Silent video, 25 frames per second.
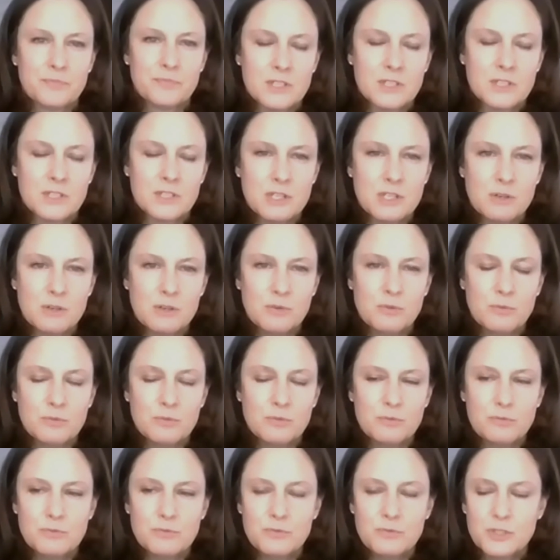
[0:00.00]
So
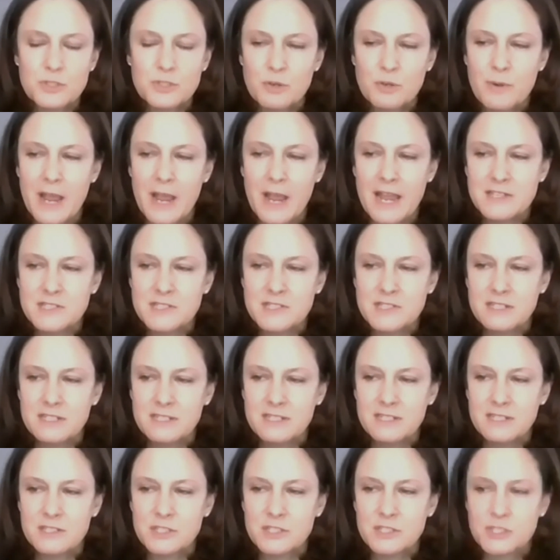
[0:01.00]
as it
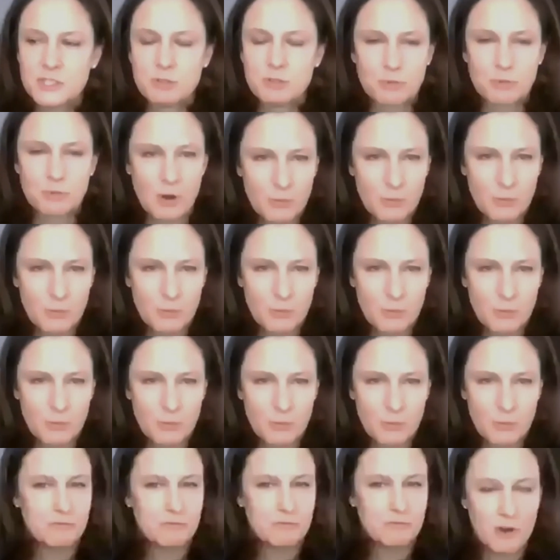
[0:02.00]
is growing,
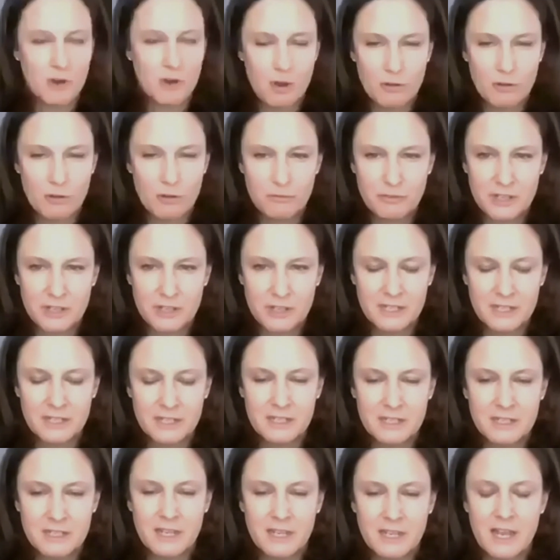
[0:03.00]
as it is
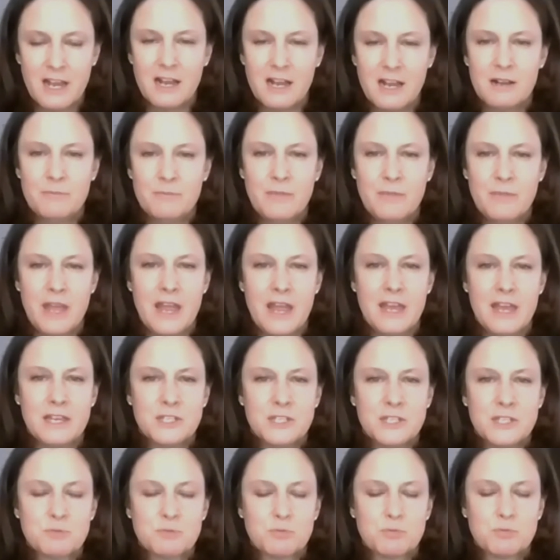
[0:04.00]
evolving,
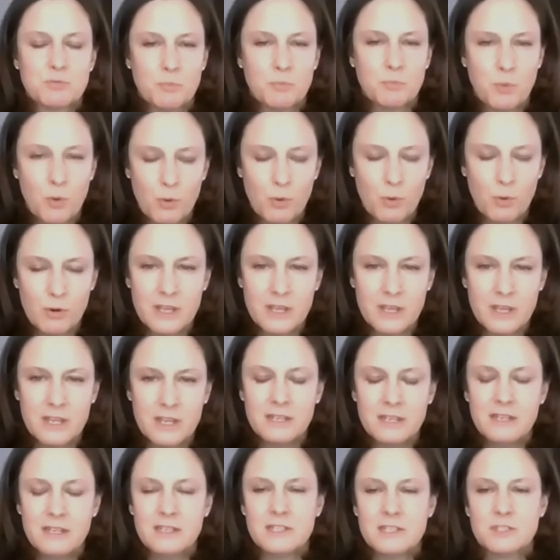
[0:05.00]
as
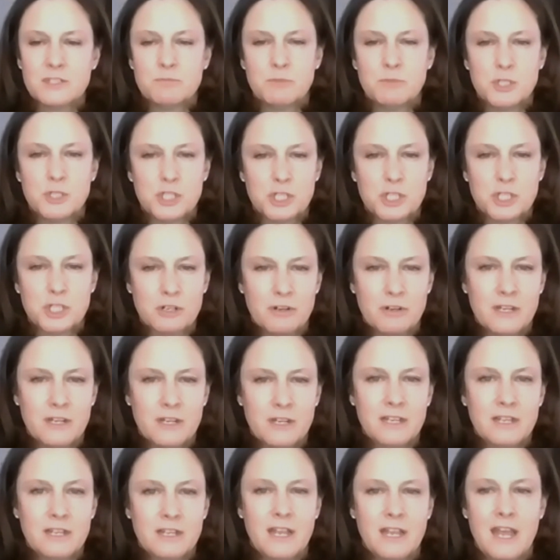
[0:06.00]
reporting is
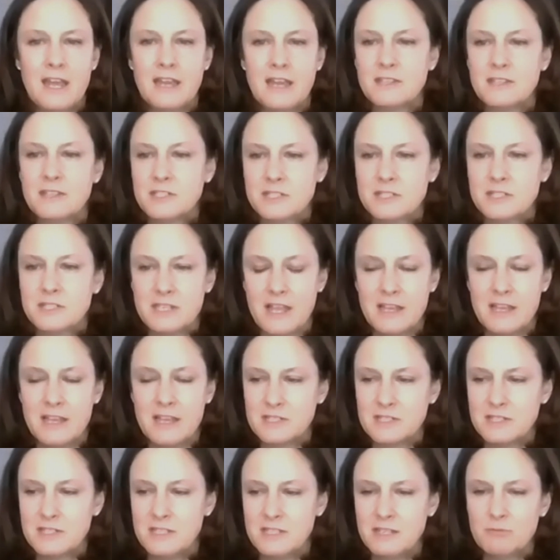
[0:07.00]
maturing, as
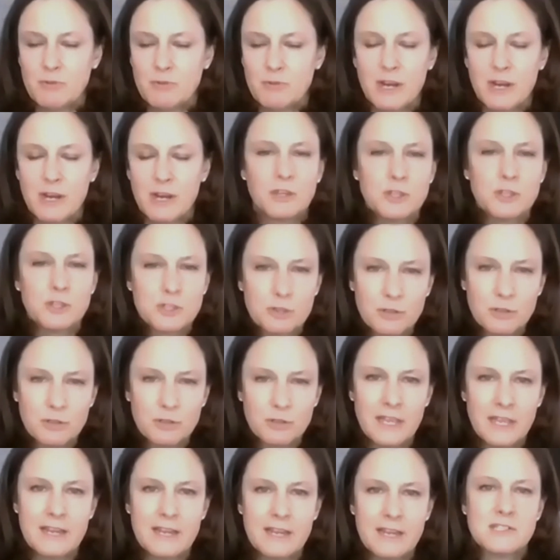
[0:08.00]
the
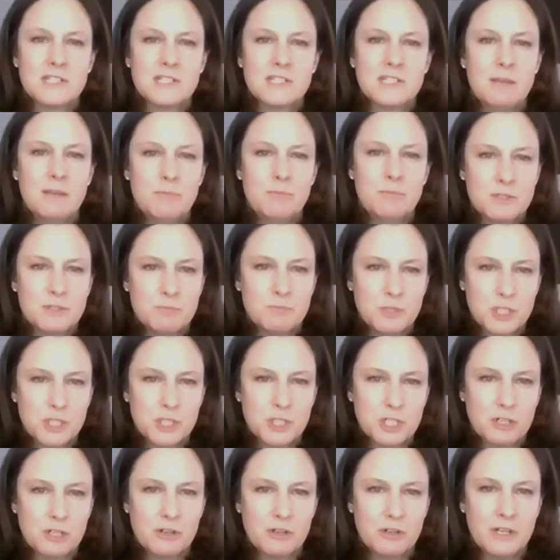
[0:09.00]
regulatory landscape is
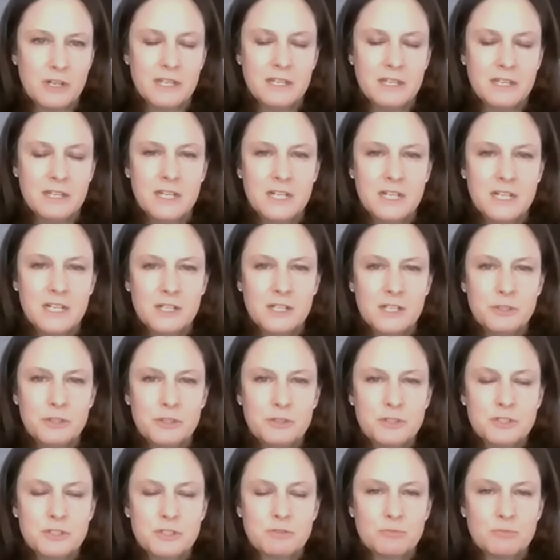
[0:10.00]
maturing,
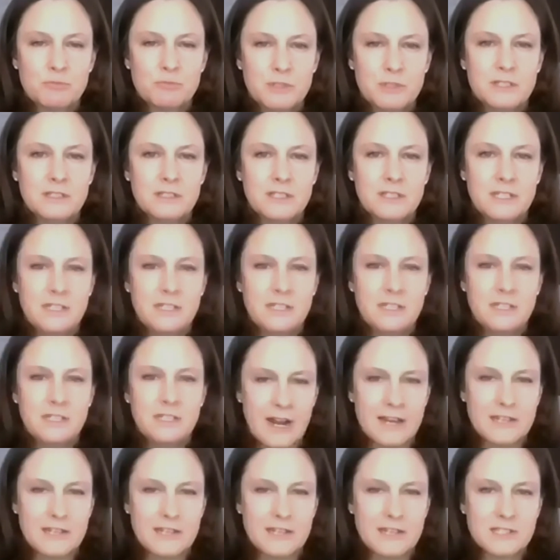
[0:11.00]
there's a really
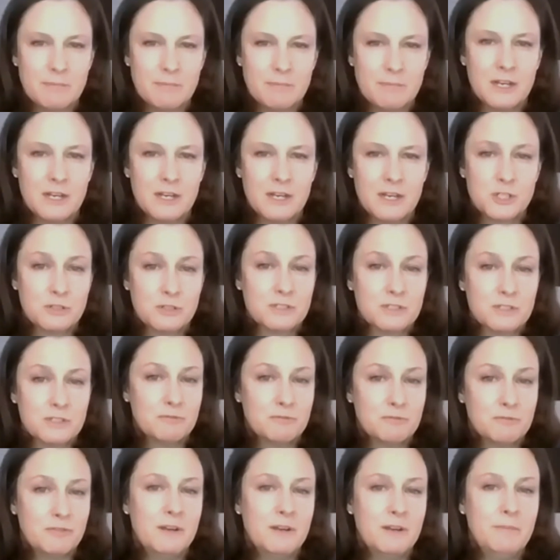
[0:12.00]
important role that asset
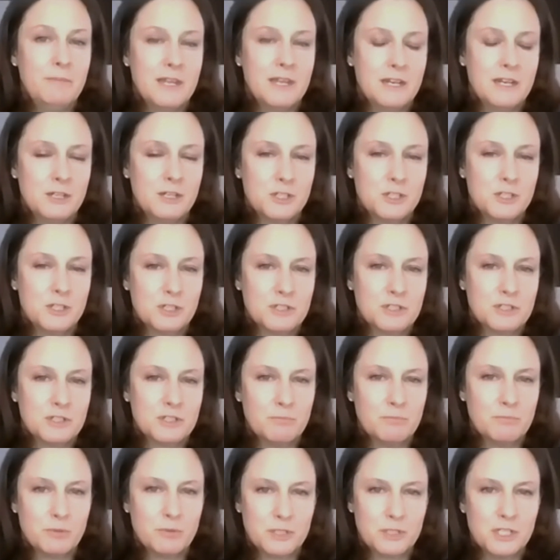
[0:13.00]
managers and fund
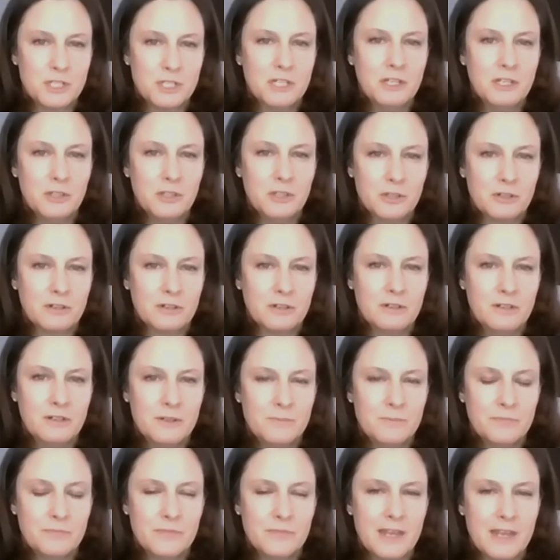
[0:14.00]
managers in
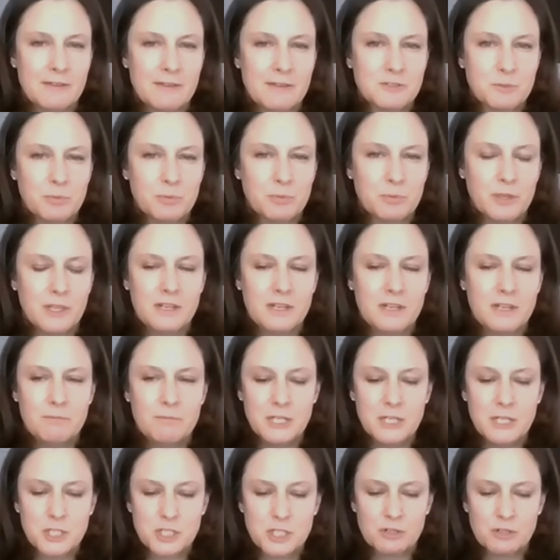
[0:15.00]
particular have to play to
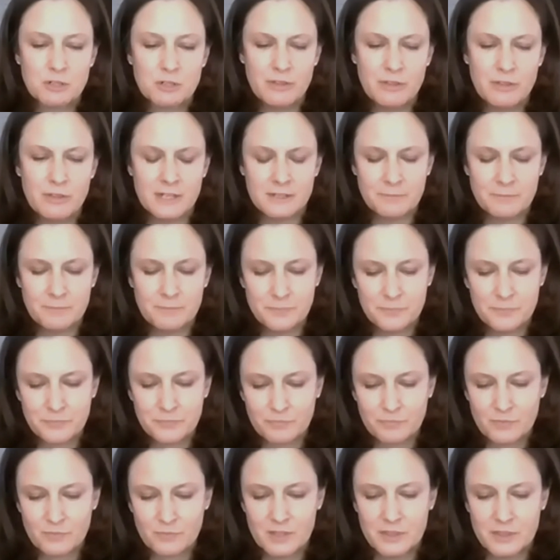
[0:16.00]
make sure that
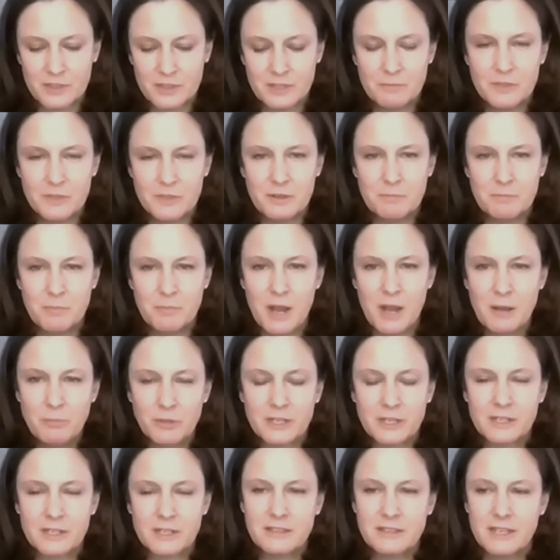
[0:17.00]
the
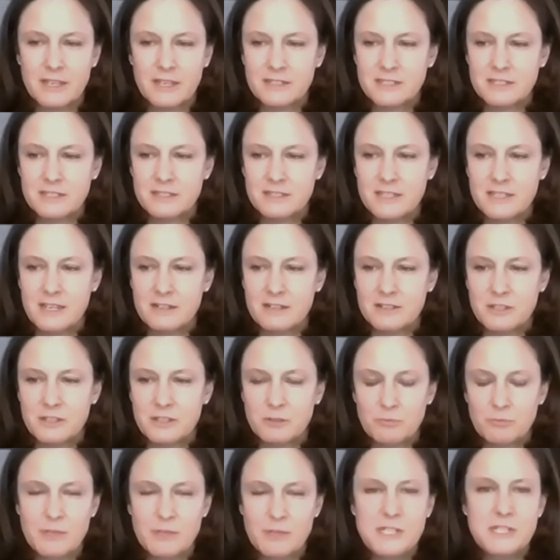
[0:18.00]
public, that the
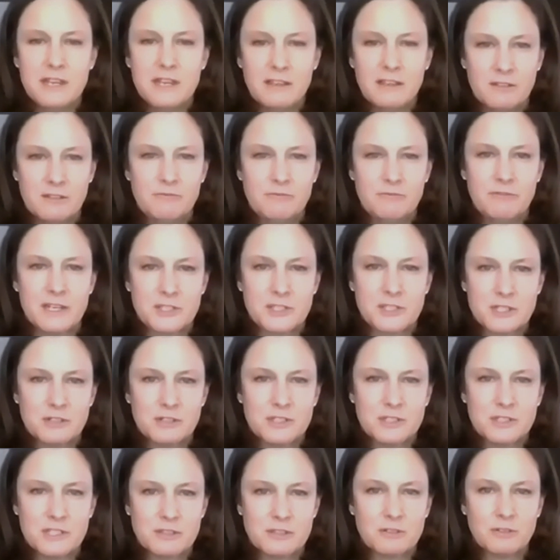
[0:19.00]
retail
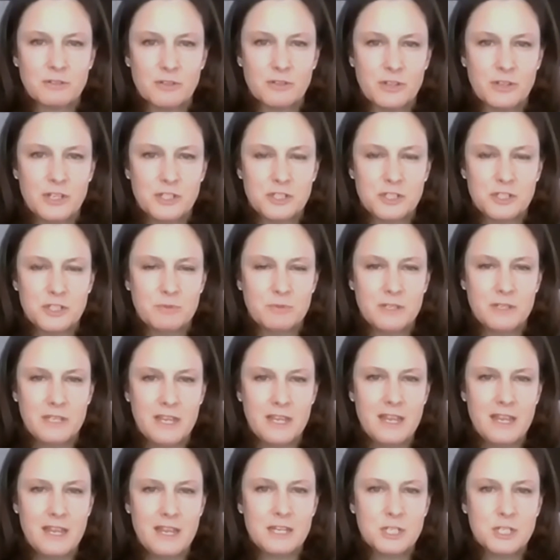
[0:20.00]
investors that they're looking to
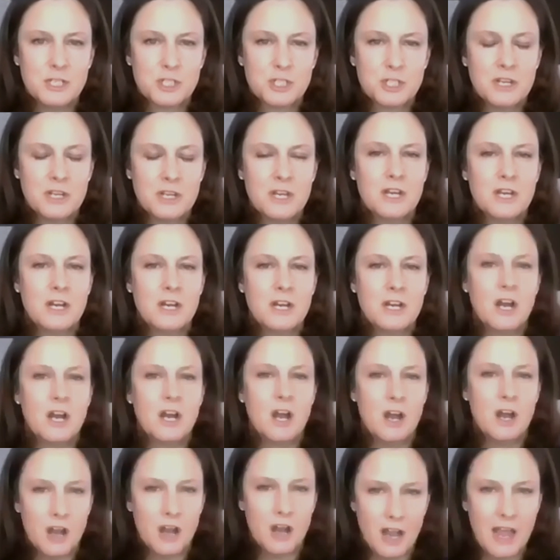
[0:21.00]
engage
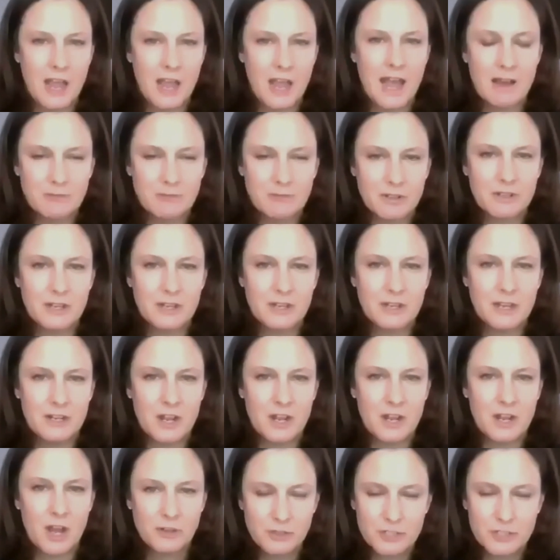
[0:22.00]
have an
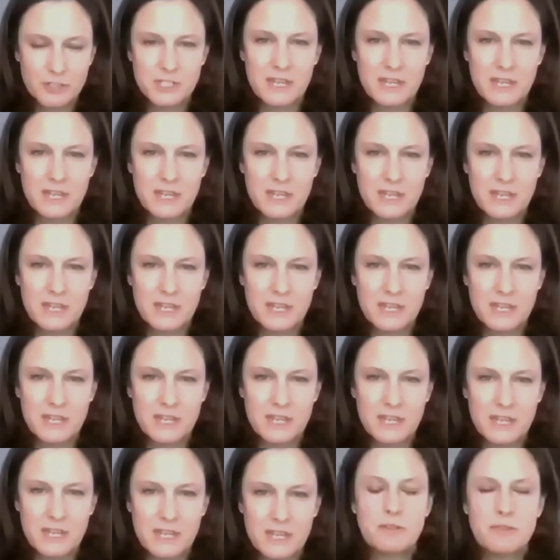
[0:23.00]
understanding
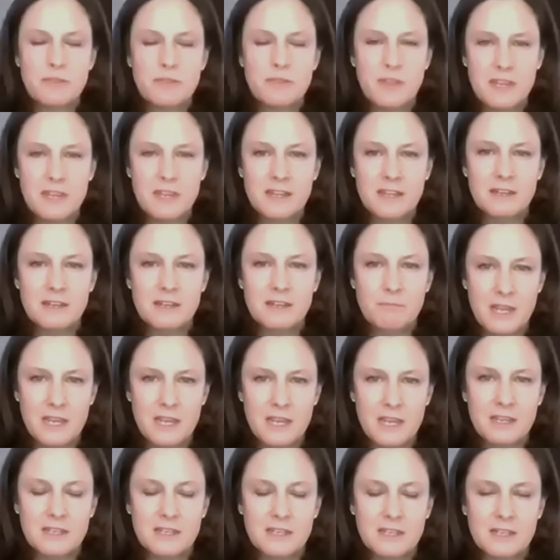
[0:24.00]
so that they can
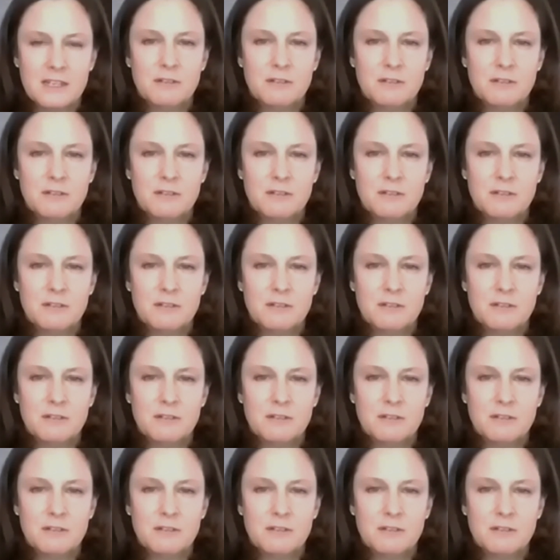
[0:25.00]
make